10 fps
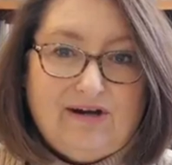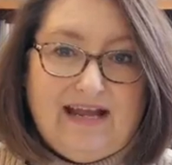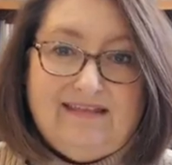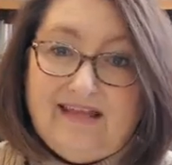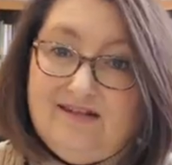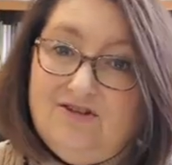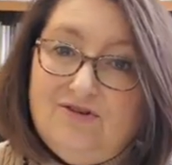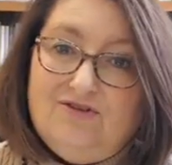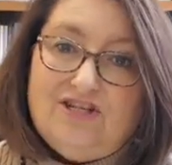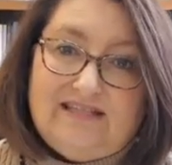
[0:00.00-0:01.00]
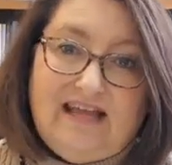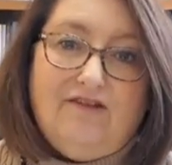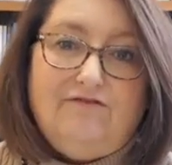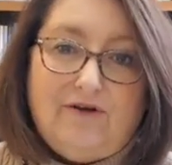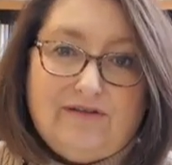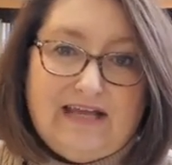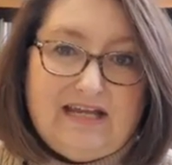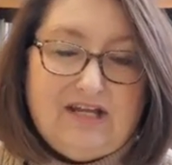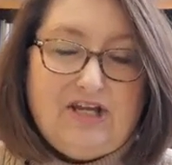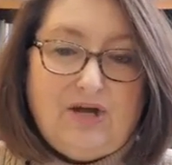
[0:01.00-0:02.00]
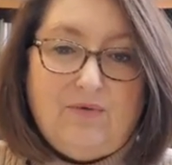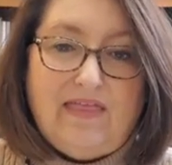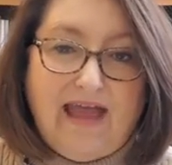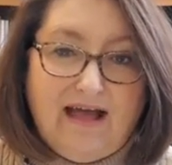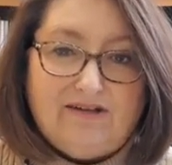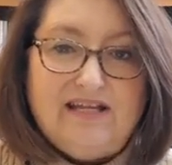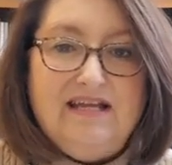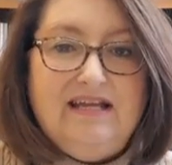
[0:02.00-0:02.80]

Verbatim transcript: And they knew just how far they could go without